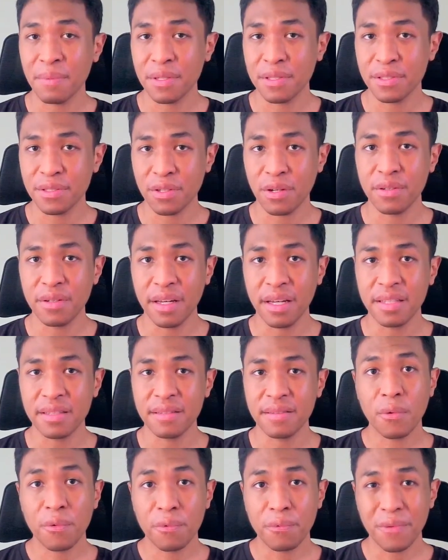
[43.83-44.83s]
Sonnet.
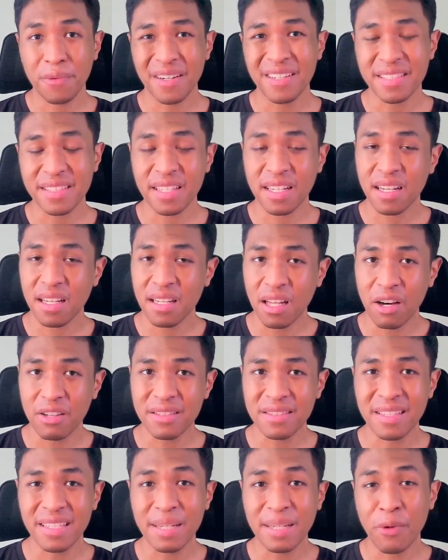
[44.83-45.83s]
First,
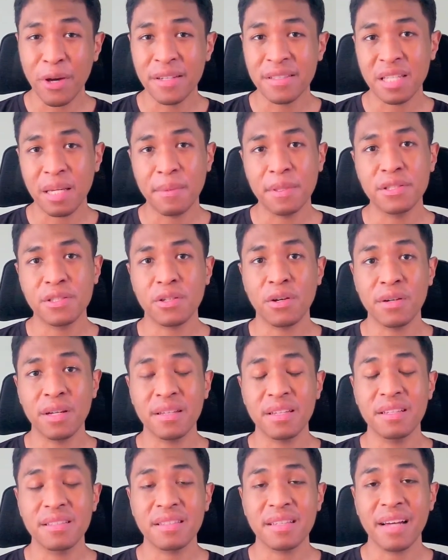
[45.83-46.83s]
Claude 3.7
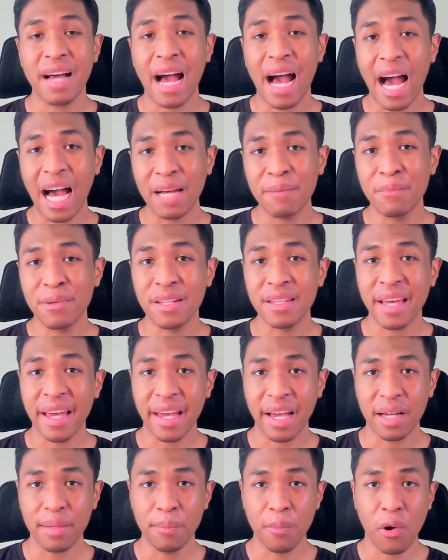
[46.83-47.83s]
Sonnet is a hybrid
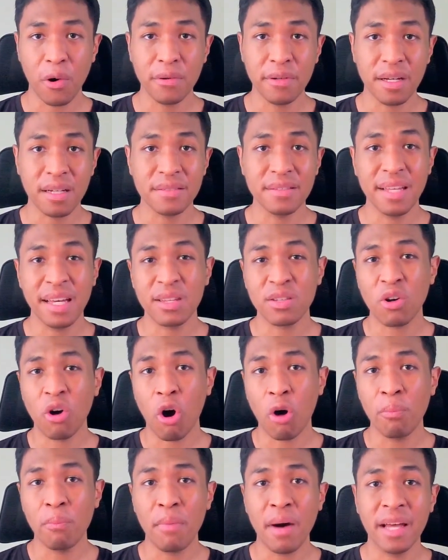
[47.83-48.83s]
AI model that
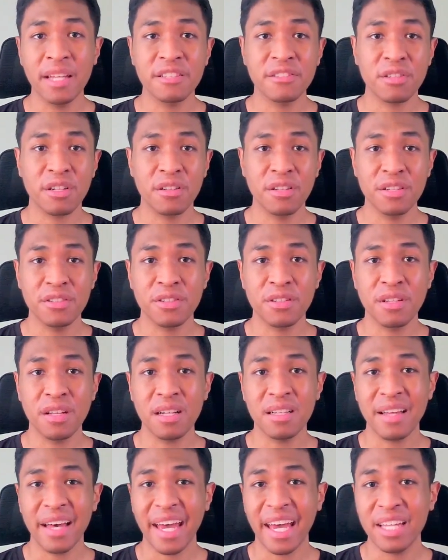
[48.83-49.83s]
combines
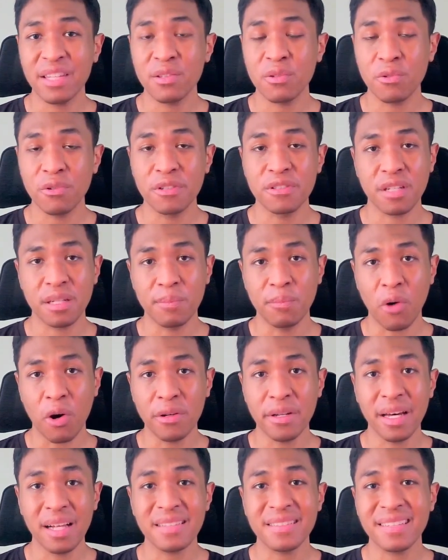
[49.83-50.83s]
traditional and reasoning
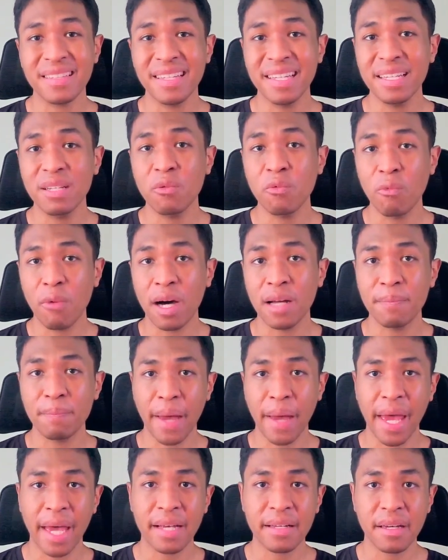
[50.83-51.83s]
models in one
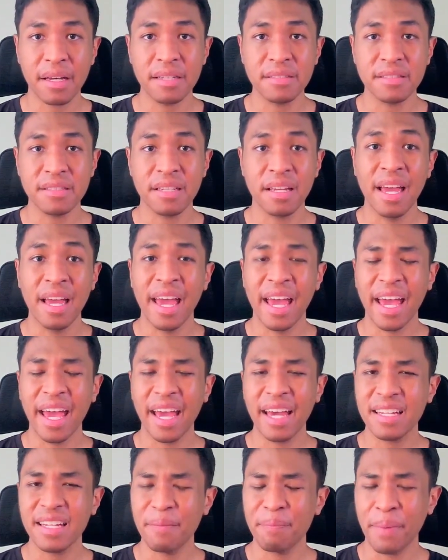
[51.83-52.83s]
package.
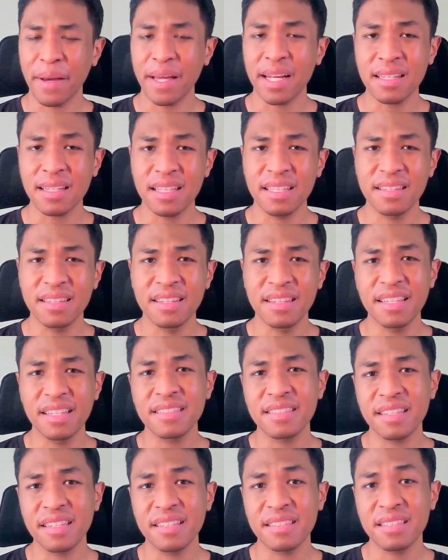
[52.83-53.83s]
And apparently
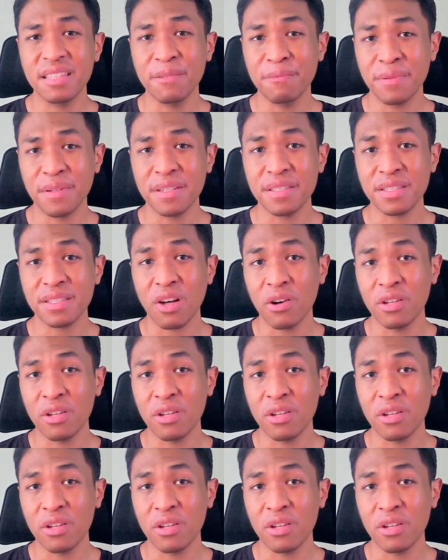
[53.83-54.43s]
this is the first on